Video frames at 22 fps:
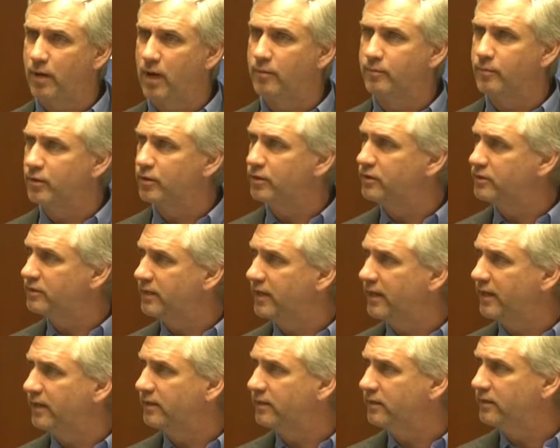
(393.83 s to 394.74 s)
plumbers
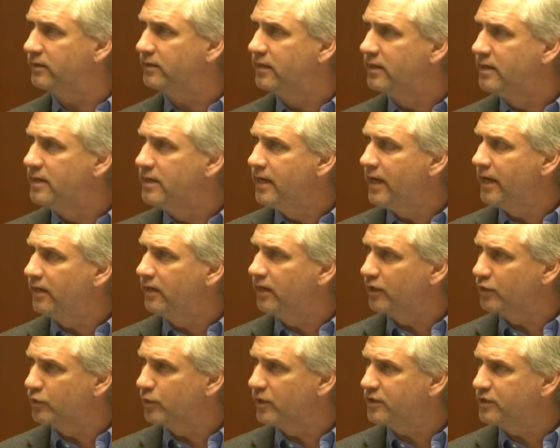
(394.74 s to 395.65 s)
and
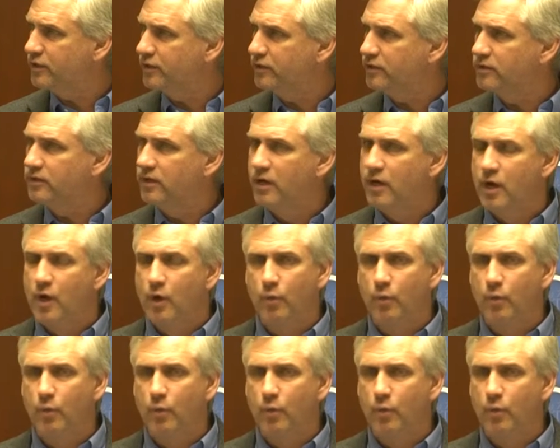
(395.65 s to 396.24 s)
electricians,